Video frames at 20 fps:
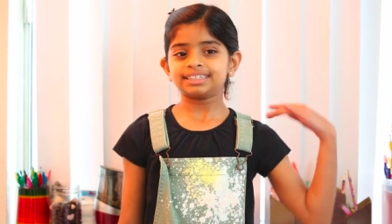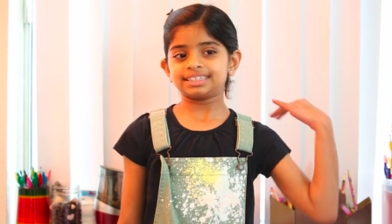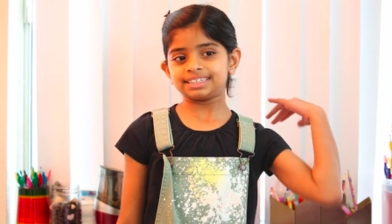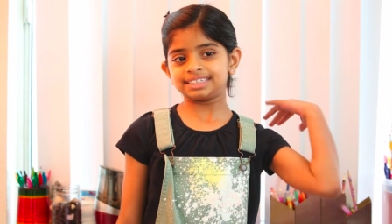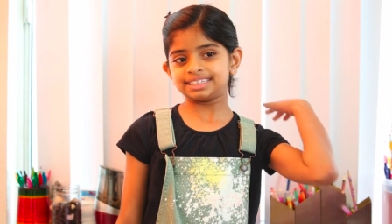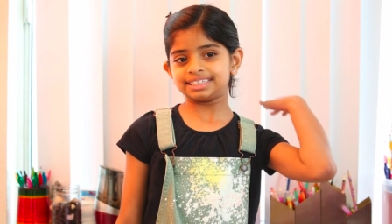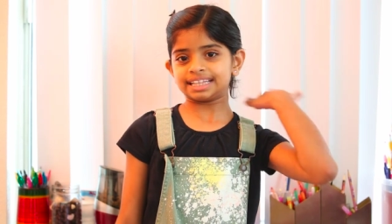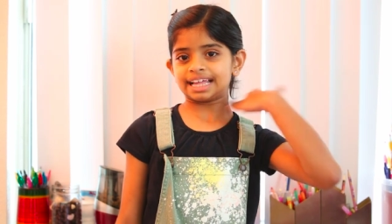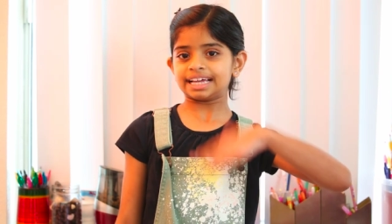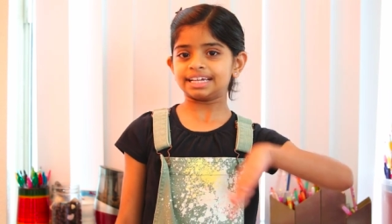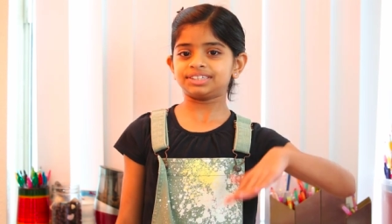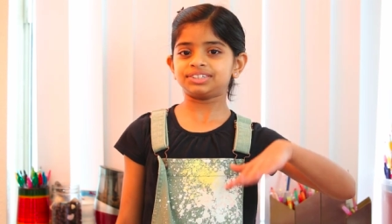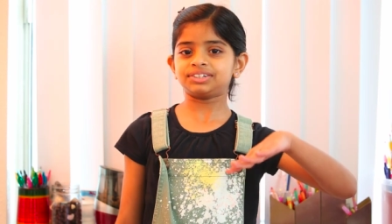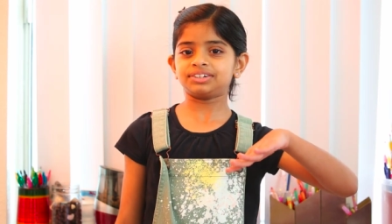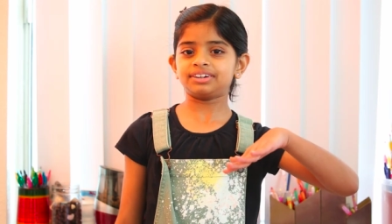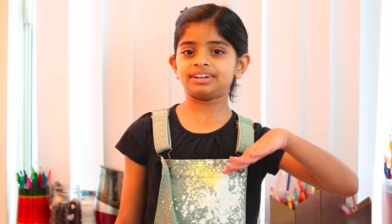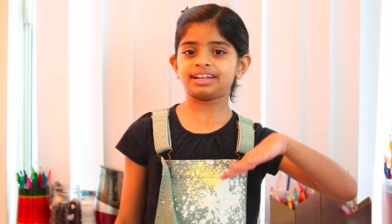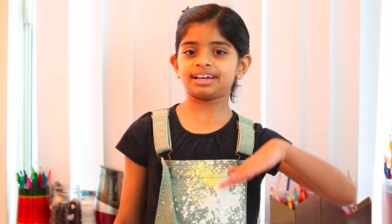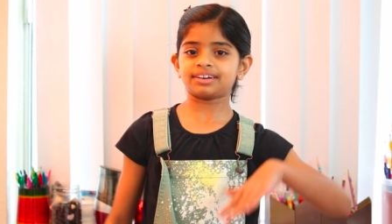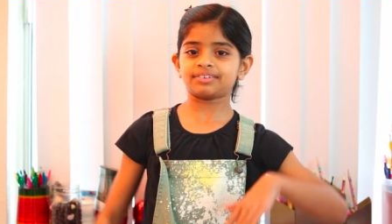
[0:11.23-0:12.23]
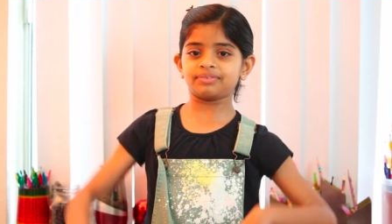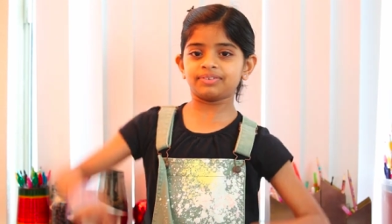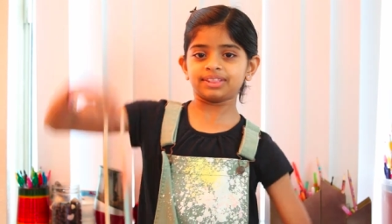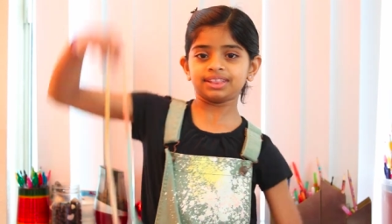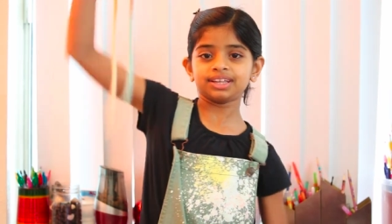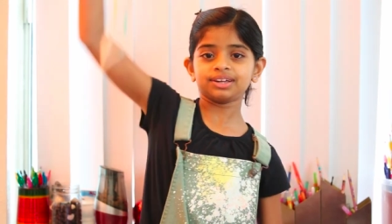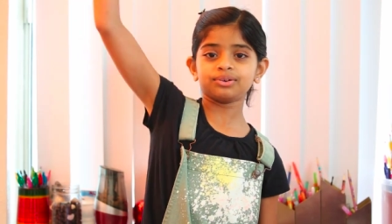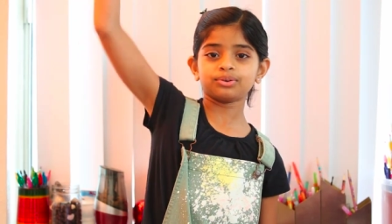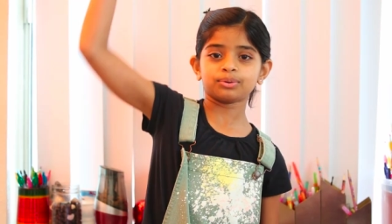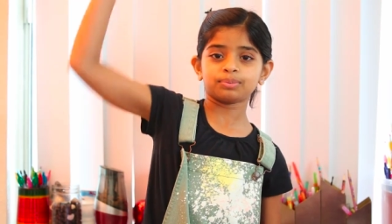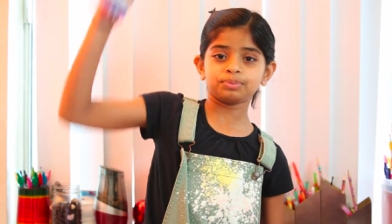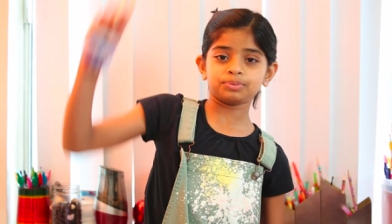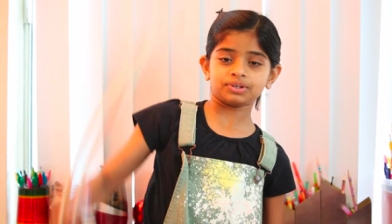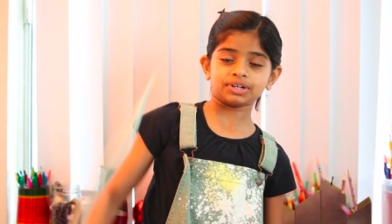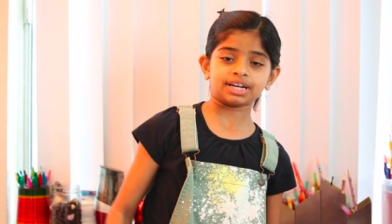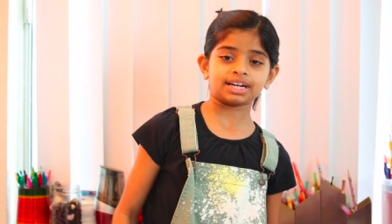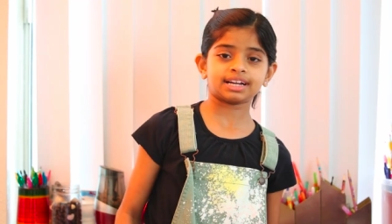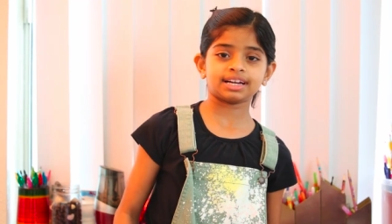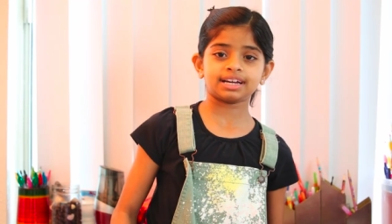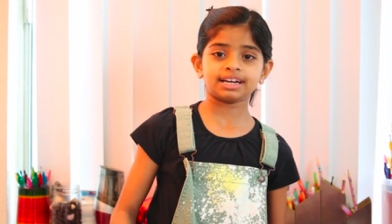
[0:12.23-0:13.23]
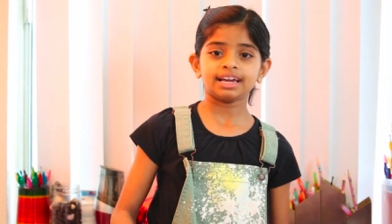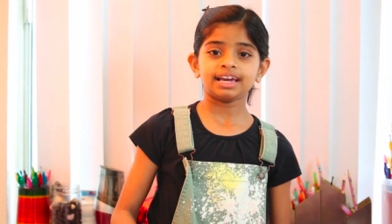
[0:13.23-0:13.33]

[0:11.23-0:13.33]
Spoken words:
slice your neck with the rope trick.